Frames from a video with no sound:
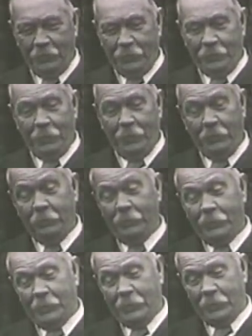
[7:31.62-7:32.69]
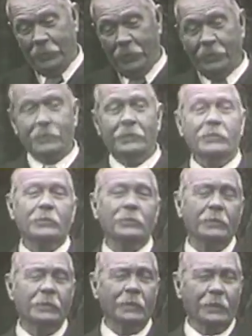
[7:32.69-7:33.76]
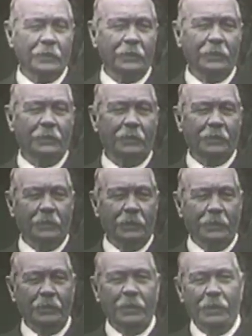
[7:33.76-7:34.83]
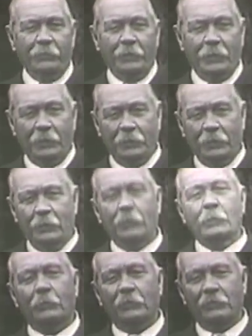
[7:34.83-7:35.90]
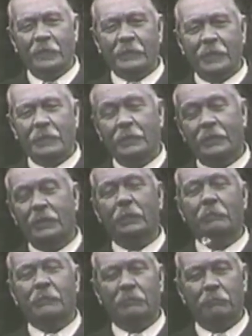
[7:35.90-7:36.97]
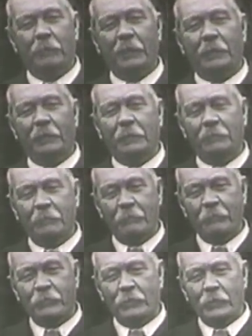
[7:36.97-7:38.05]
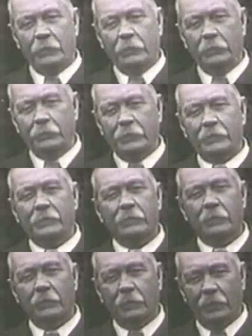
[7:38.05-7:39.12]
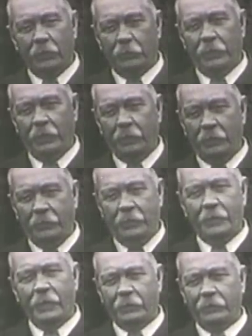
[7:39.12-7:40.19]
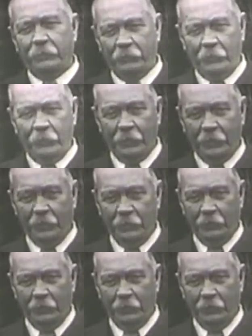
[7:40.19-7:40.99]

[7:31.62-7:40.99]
And I used, as a student, uh, to have an old professor, his name was Bell, who was extraordinarily quick at deductive work.